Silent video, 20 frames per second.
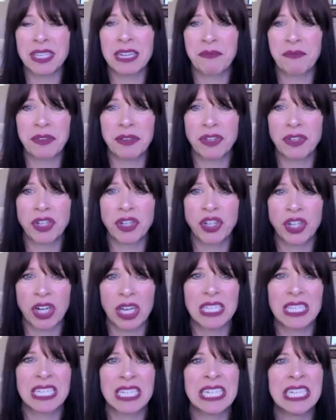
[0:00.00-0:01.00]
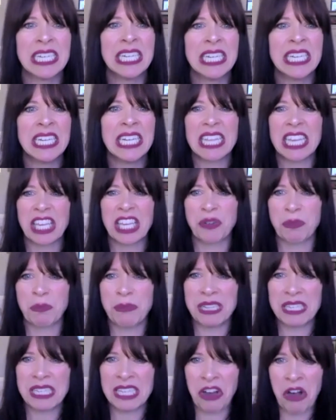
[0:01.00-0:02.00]
It feels just like you're
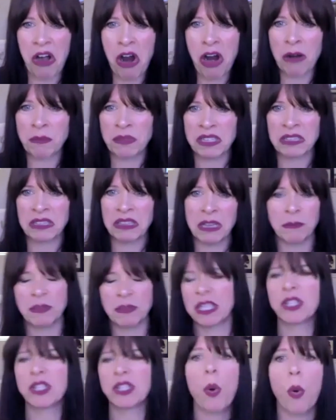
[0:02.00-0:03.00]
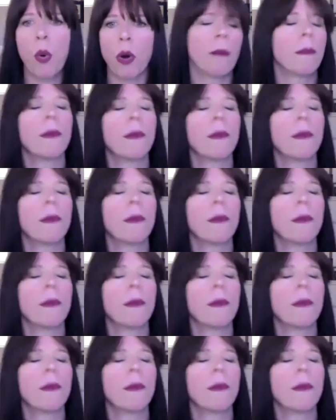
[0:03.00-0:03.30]
missing arms and limbs. It's horrible.